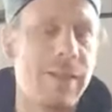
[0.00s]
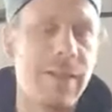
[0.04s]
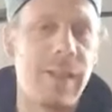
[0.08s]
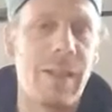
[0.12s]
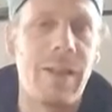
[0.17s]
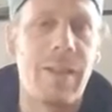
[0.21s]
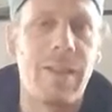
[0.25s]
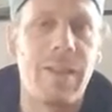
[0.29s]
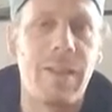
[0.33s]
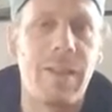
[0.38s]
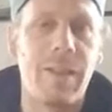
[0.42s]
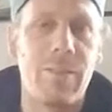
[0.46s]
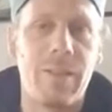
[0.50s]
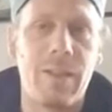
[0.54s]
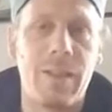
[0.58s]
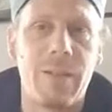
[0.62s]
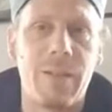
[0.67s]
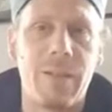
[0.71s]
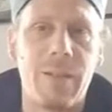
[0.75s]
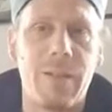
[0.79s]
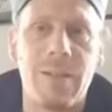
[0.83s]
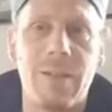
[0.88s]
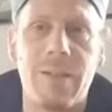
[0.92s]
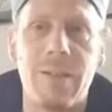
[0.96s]
They are living
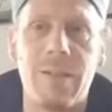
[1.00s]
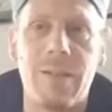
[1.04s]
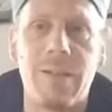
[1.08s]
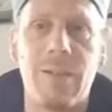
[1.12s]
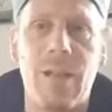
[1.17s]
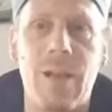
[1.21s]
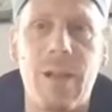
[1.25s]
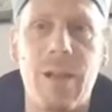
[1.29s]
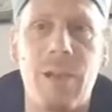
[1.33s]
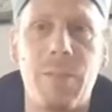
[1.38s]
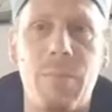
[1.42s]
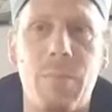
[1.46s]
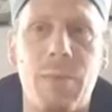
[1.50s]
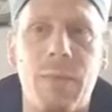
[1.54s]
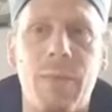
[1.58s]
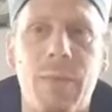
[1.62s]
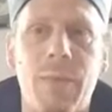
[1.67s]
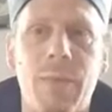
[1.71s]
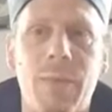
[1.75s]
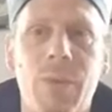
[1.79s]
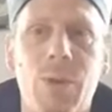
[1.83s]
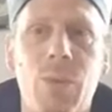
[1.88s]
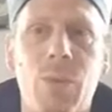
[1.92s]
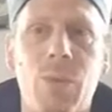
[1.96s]
in this desire, but
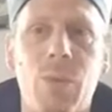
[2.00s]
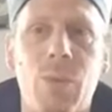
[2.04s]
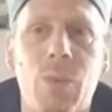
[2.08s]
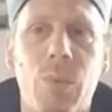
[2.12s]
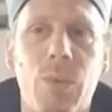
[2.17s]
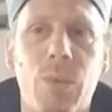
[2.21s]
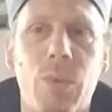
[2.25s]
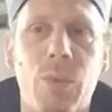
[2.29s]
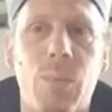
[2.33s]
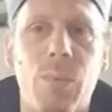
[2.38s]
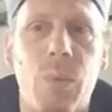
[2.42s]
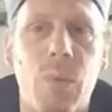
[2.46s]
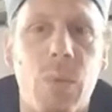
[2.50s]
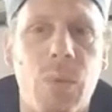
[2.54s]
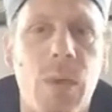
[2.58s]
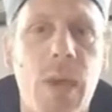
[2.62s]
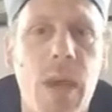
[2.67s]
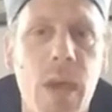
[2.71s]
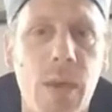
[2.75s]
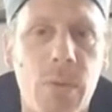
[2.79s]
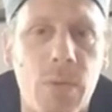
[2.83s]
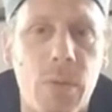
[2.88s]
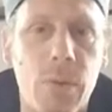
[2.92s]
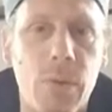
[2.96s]
they don't want to put
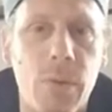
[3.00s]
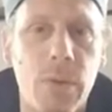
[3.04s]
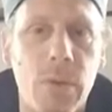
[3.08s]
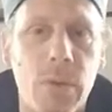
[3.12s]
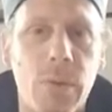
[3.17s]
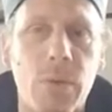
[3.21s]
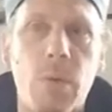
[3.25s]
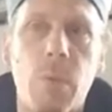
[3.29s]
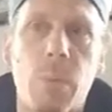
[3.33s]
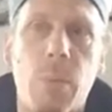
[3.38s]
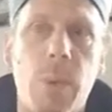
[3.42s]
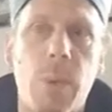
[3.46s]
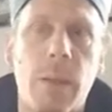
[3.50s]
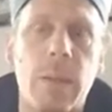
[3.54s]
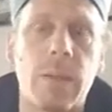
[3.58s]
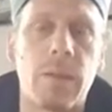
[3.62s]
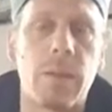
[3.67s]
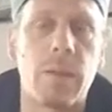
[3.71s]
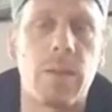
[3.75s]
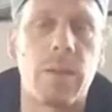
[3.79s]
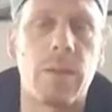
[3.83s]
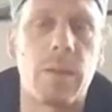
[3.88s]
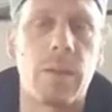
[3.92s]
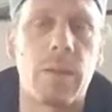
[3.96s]
the effort into
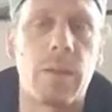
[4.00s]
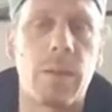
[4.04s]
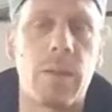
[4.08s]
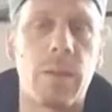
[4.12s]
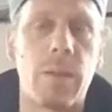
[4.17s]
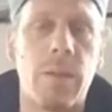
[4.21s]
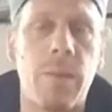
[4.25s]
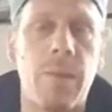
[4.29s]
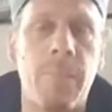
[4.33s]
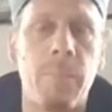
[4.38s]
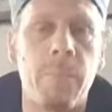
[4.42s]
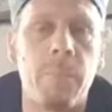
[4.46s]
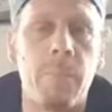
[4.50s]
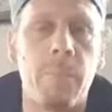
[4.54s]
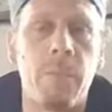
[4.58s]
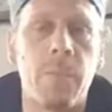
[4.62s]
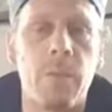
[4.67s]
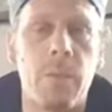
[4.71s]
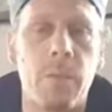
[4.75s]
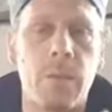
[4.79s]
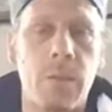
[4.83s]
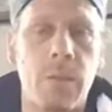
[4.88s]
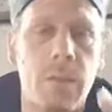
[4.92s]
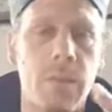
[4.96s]
practice. Okay,
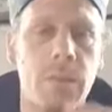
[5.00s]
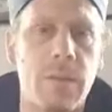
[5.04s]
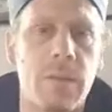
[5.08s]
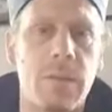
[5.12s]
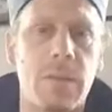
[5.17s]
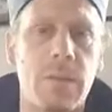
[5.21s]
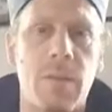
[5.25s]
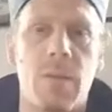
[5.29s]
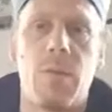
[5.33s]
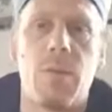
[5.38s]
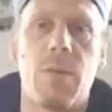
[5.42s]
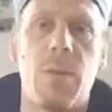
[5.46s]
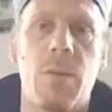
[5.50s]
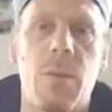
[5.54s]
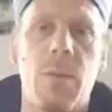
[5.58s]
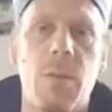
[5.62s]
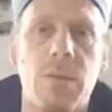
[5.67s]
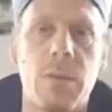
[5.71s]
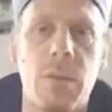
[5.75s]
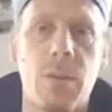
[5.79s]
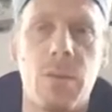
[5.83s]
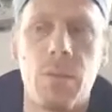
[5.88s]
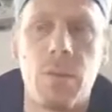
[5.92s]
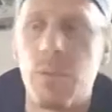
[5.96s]
so this is
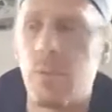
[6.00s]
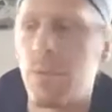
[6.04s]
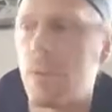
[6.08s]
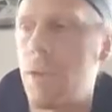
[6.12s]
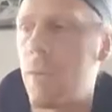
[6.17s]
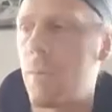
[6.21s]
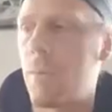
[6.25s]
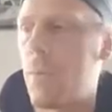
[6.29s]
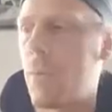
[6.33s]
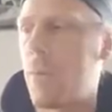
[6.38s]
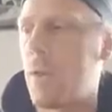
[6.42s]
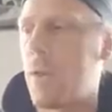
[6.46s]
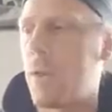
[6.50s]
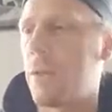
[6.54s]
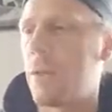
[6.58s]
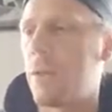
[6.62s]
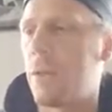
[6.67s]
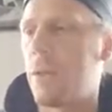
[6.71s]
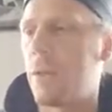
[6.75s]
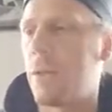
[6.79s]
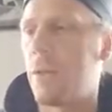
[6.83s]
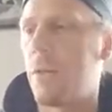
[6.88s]
also rule number 1.